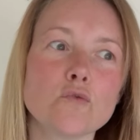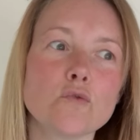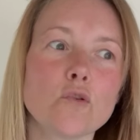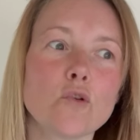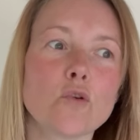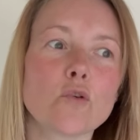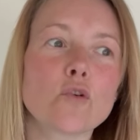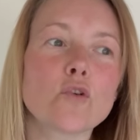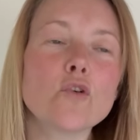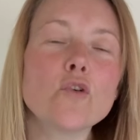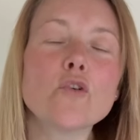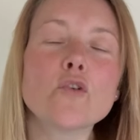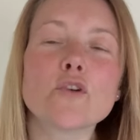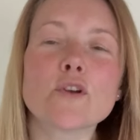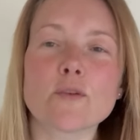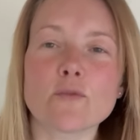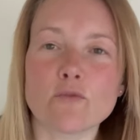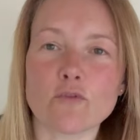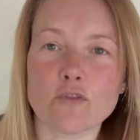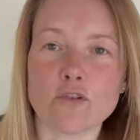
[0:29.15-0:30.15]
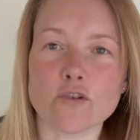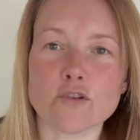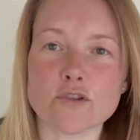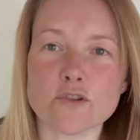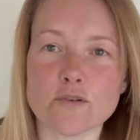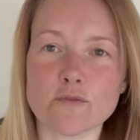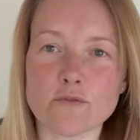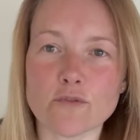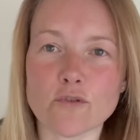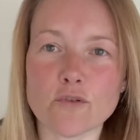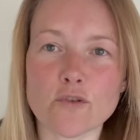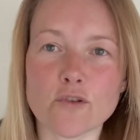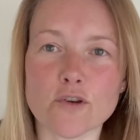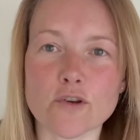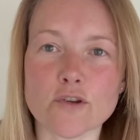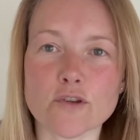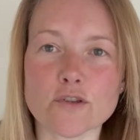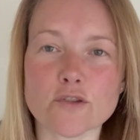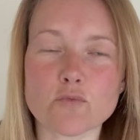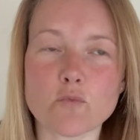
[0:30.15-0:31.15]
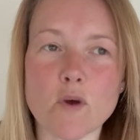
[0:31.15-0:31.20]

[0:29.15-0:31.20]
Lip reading: look good in front of others,